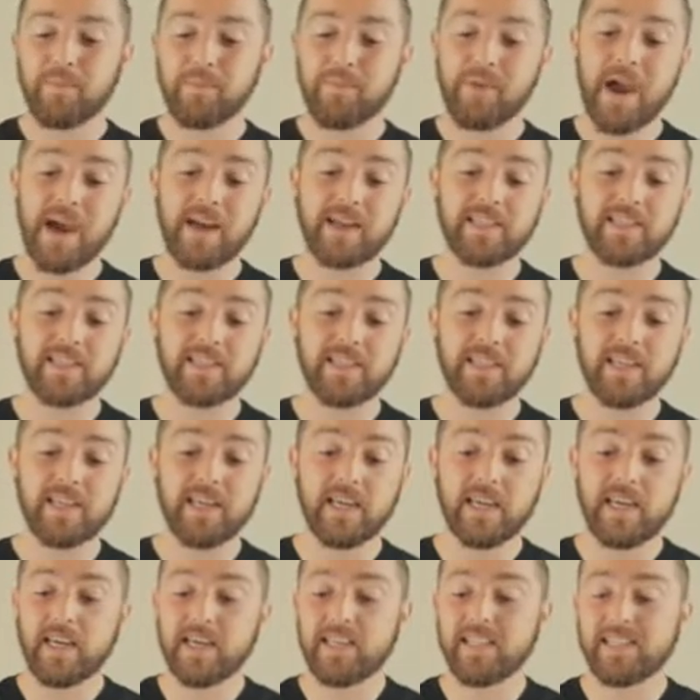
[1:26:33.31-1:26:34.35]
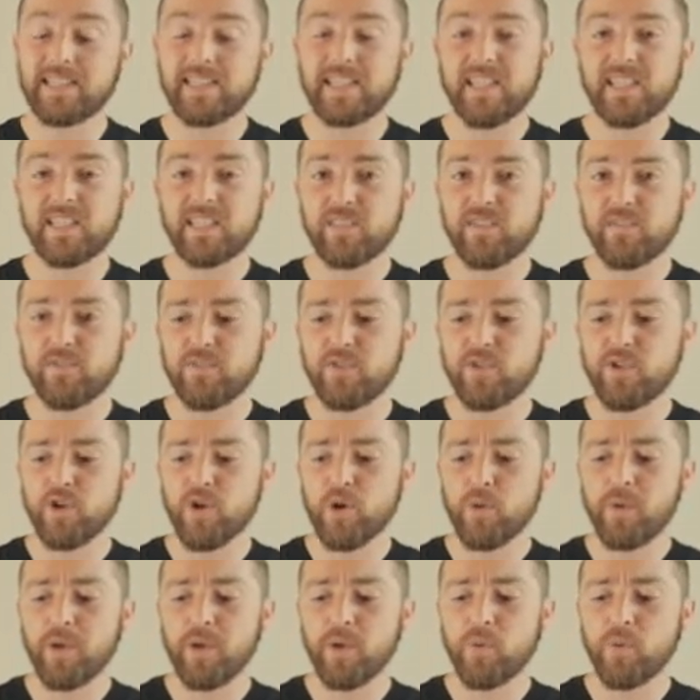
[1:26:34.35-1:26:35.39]
practicing in the sense of
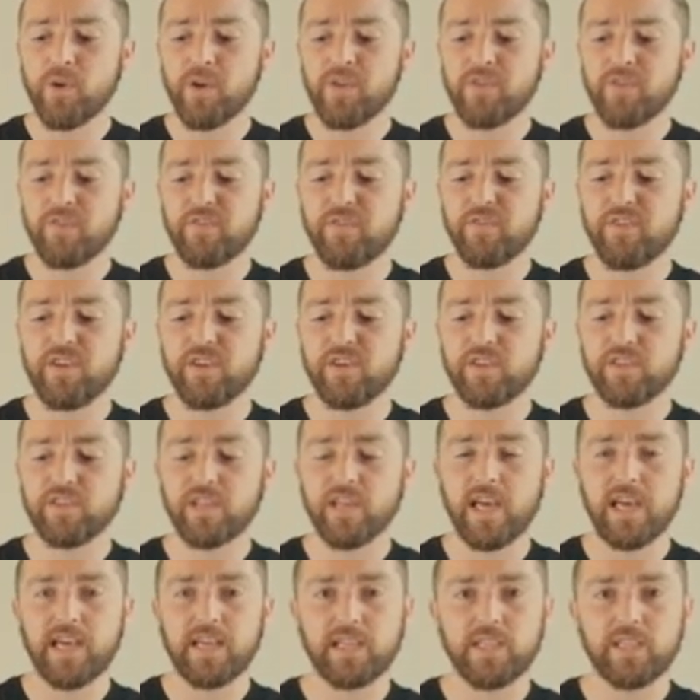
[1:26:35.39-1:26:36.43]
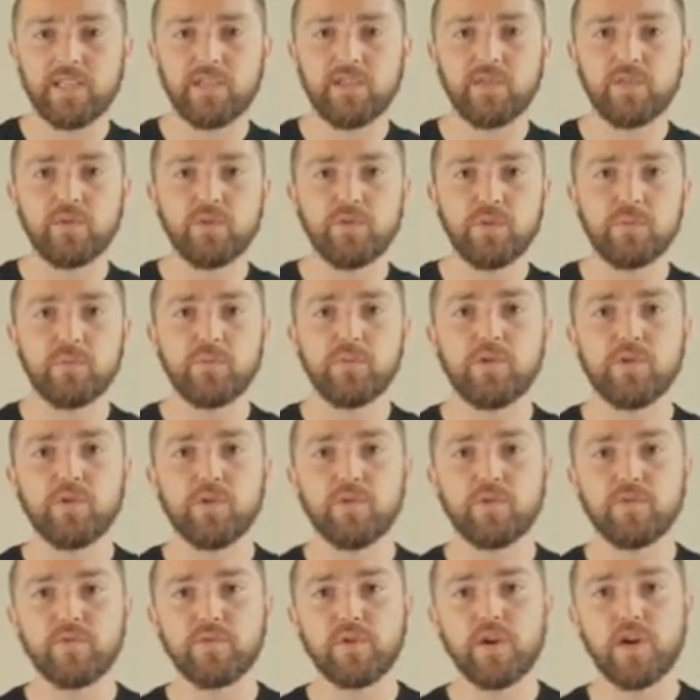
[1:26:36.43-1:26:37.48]
knowing what it feels like to do the move.